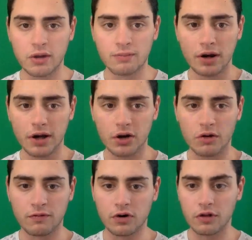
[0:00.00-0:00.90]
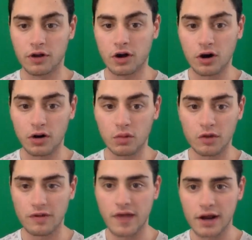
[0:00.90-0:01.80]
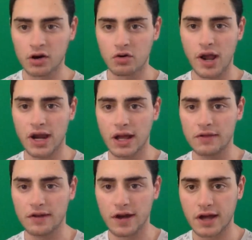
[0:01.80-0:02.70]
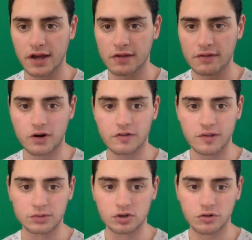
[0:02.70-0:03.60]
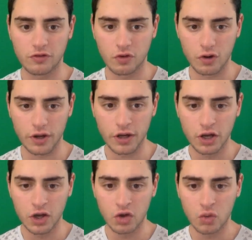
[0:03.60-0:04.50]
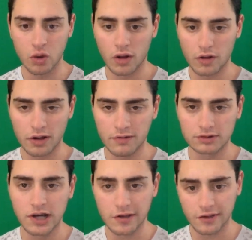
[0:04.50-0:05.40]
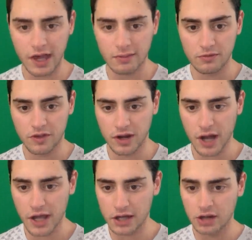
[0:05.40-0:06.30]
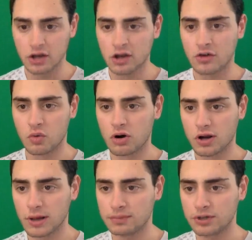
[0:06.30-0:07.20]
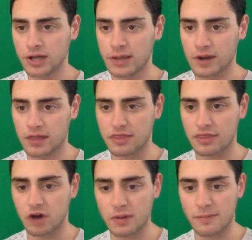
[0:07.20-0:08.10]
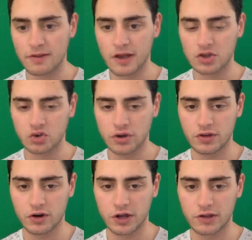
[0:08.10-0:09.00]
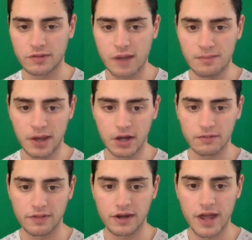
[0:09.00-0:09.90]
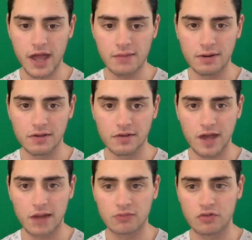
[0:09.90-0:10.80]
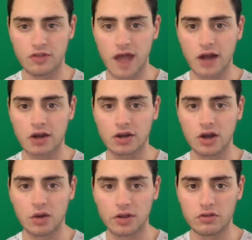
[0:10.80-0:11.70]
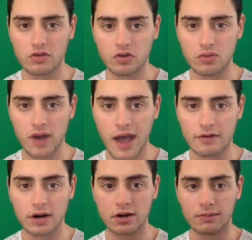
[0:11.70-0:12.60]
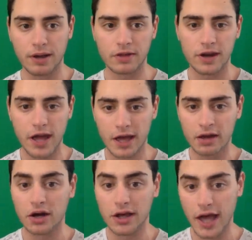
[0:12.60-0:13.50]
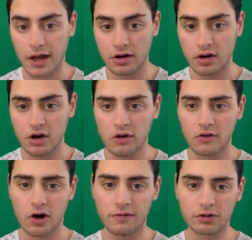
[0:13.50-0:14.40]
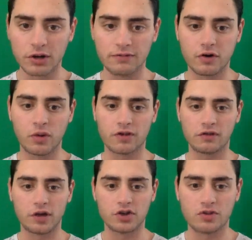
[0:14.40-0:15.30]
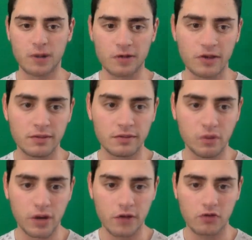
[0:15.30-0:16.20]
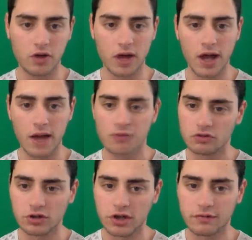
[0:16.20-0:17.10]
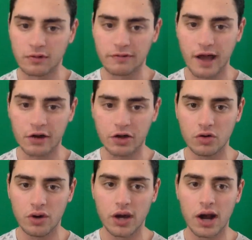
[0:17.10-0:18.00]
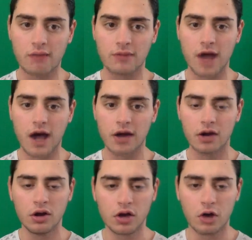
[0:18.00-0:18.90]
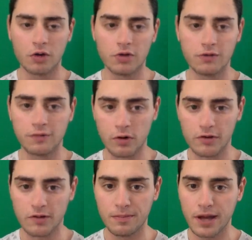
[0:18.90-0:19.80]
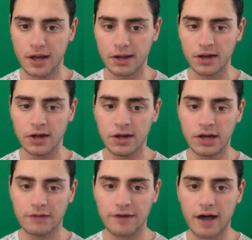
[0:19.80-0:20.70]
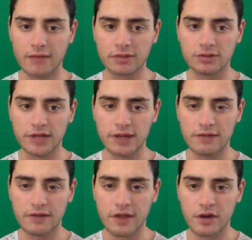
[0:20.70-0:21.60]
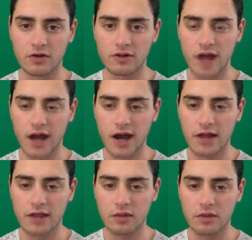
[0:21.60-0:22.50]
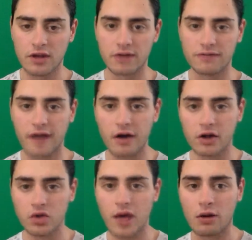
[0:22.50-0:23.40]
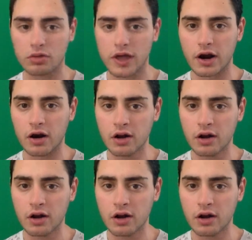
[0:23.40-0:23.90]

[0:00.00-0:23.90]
But overall, the card wasn't that great, and tonight is a very similar story where there are even less games tonight. There were a couple of games that I thought about potentially turning into my pick of the day, but instead I'm just not going to have a pick of the day. Again, sorry if you're looking for quick selections, but I said before yesterday, I'm just looking for value, and I'm not going to force a pick if I believe that there is not anything with enough value out there.